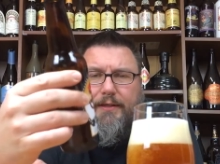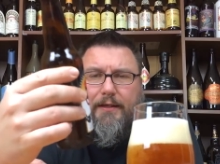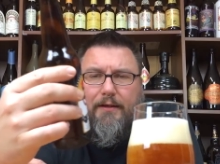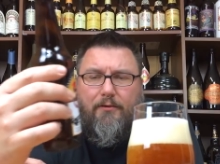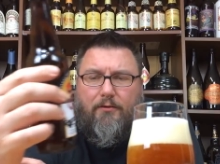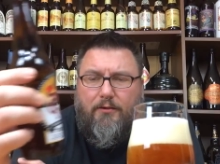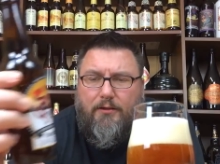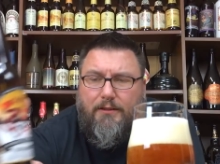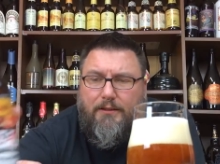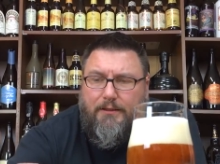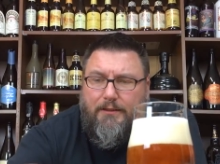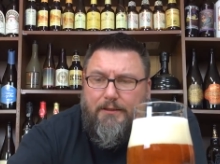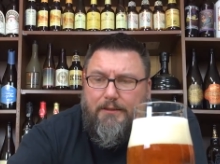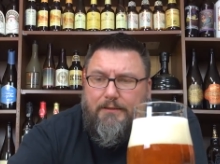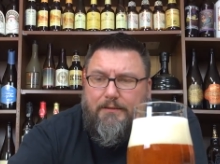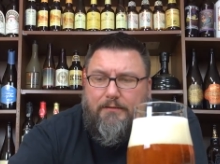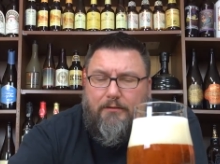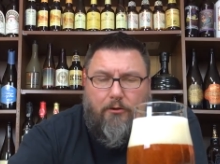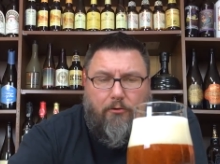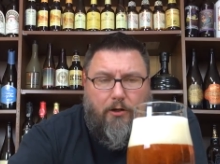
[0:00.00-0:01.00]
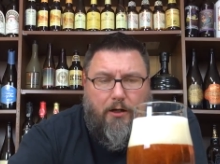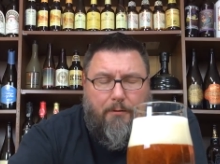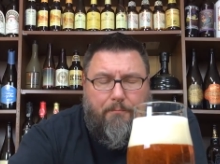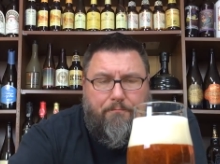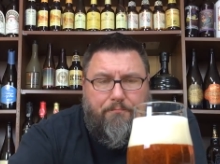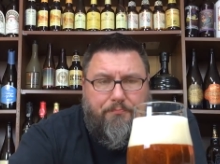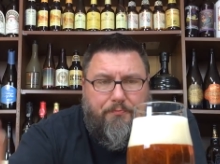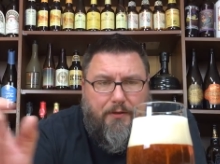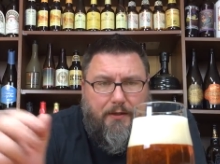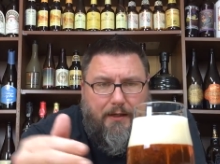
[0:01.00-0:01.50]
tell. So
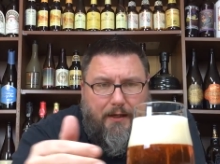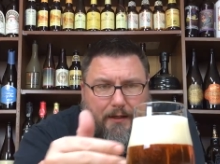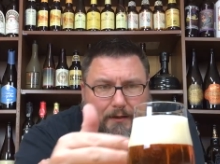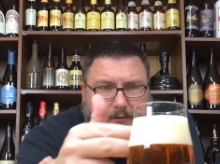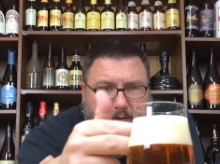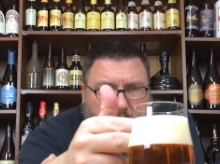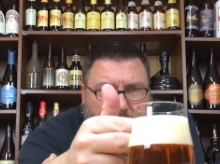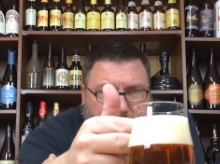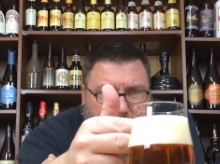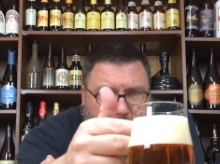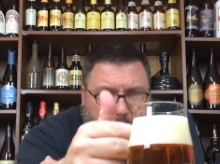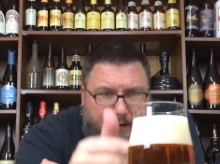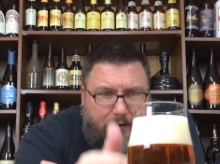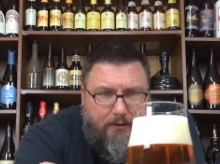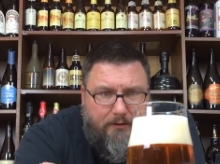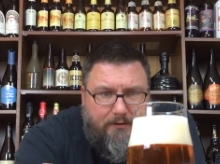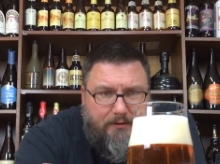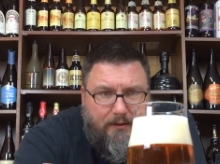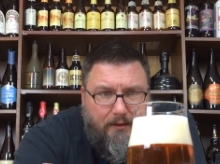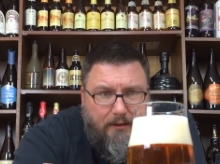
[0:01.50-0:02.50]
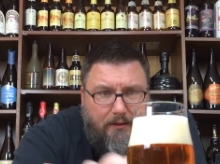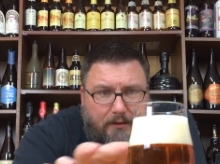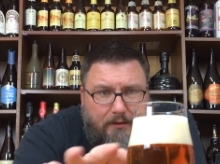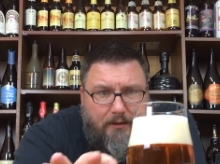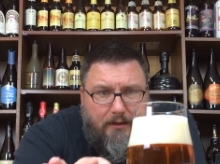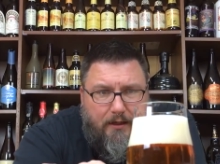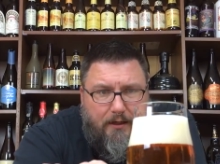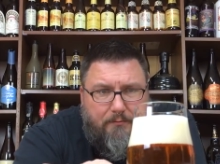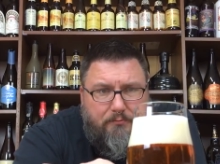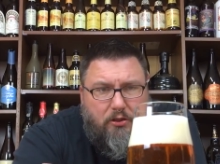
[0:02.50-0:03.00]
um, yeah, two fingers,
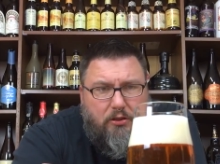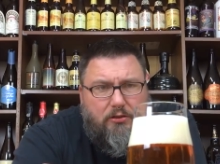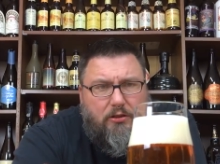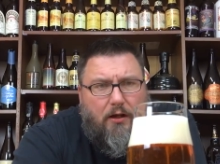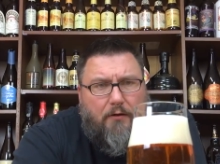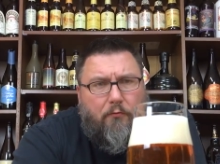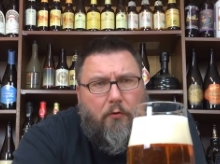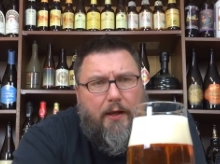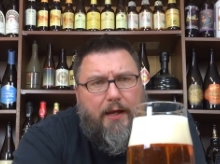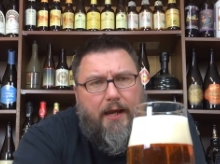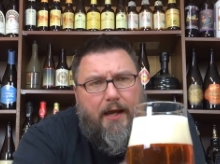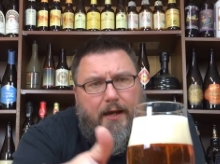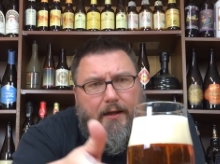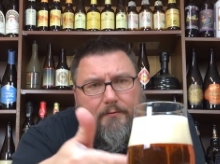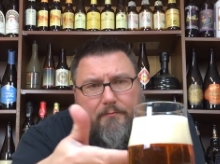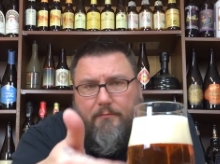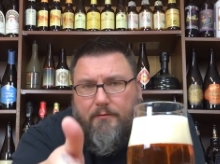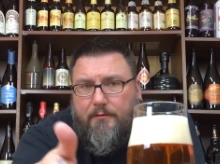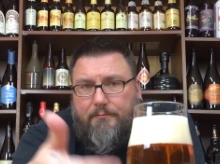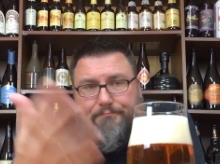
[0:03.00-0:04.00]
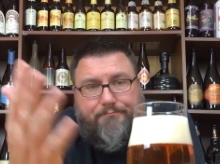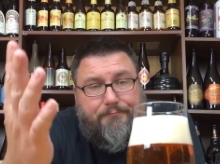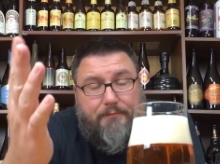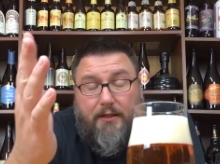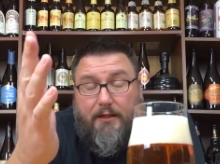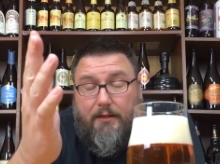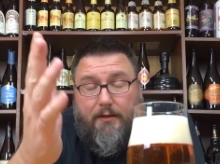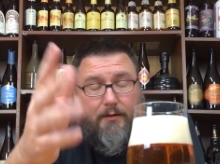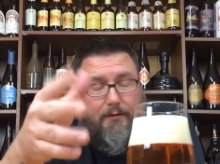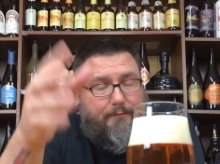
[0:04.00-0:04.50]
um, just off weight head.
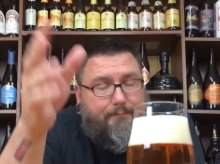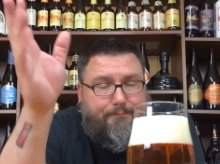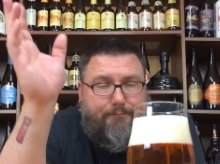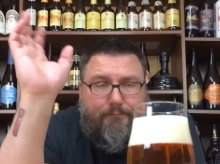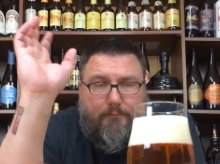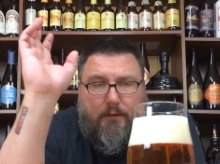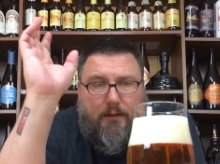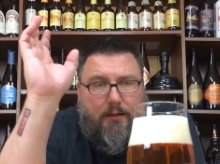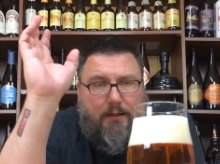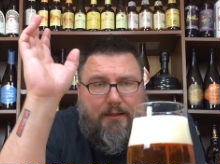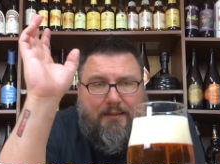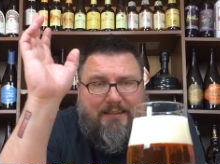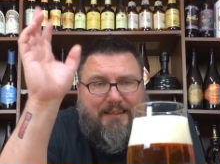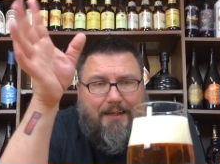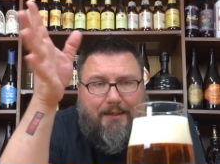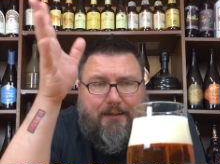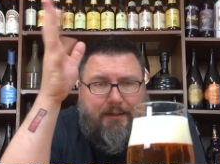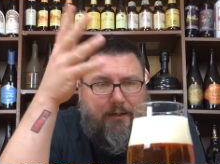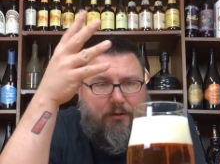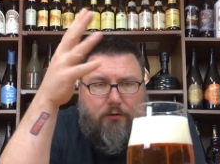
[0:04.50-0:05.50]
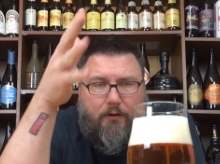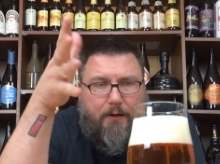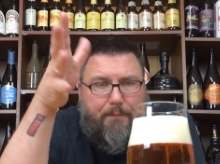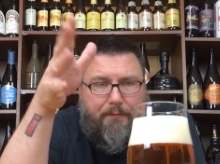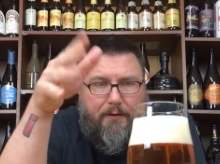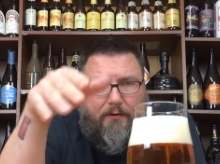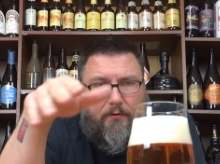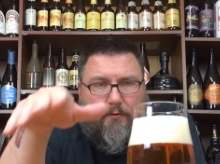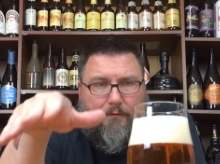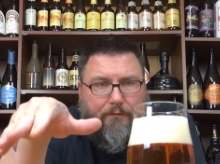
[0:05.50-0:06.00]
Insanely
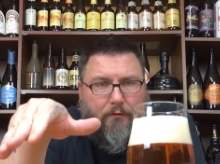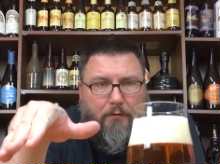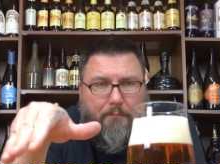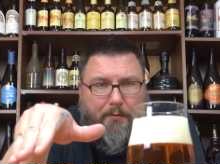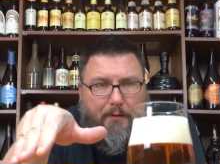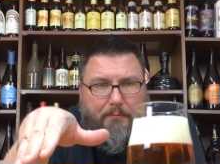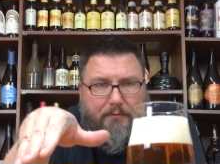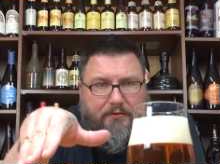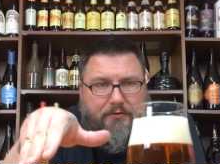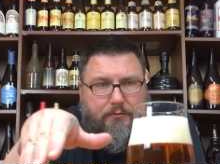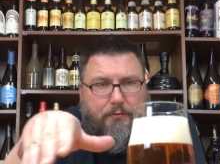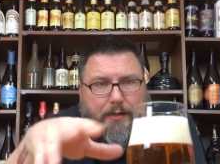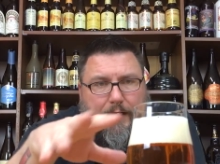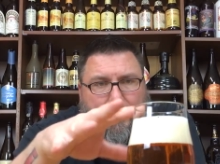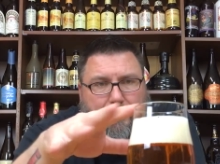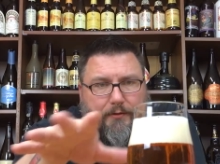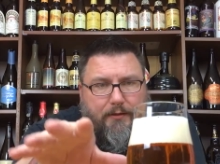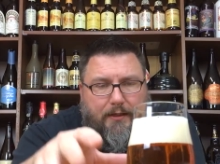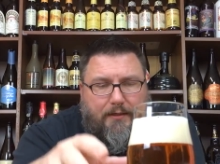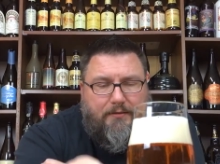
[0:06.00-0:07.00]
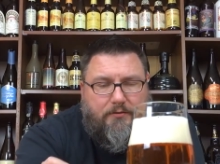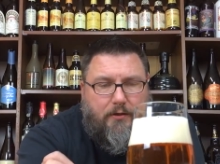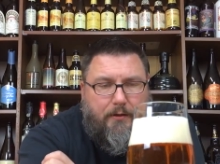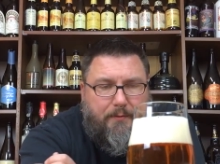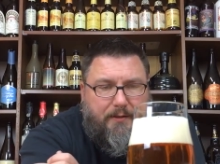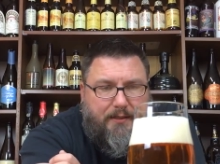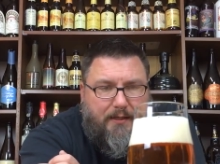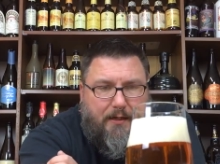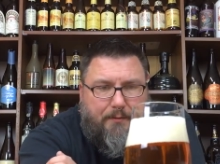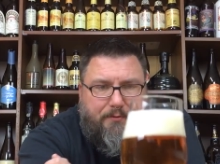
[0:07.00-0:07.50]
creepy uniform bubbles throughout. Nice
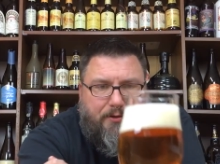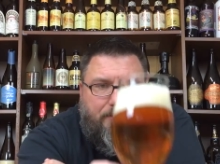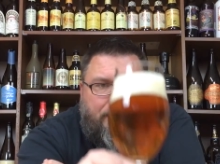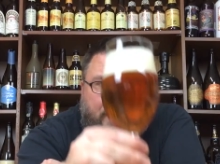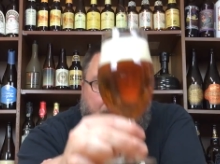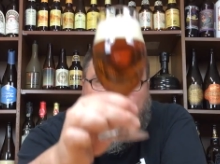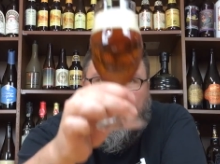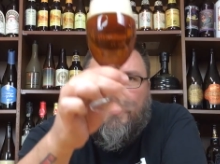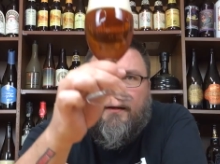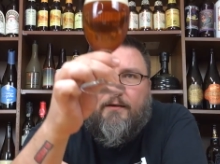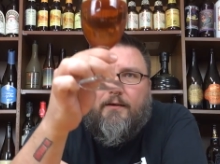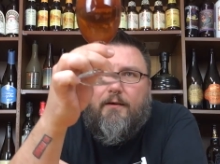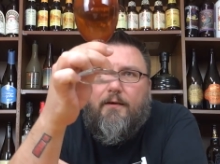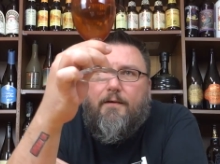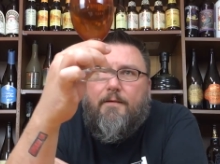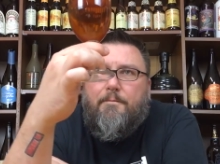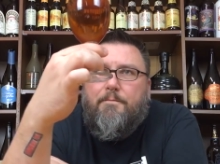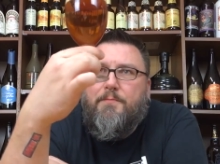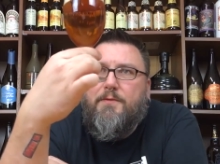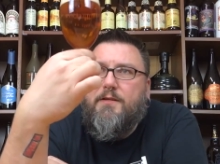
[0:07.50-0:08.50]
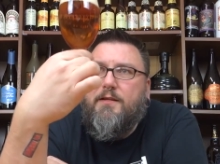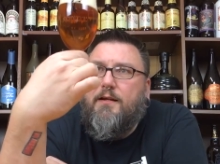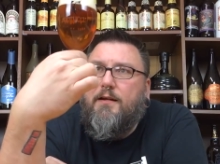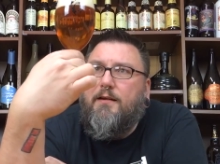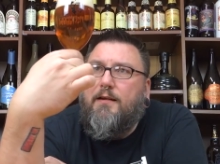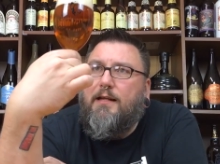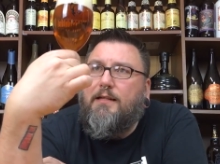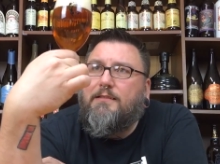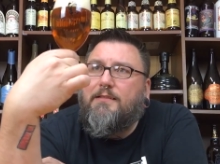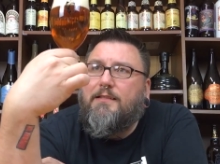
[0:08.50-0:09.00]
creepy top to it, and
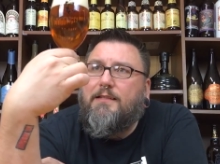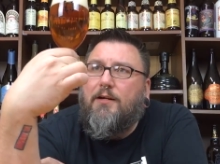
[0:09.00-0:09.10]
nice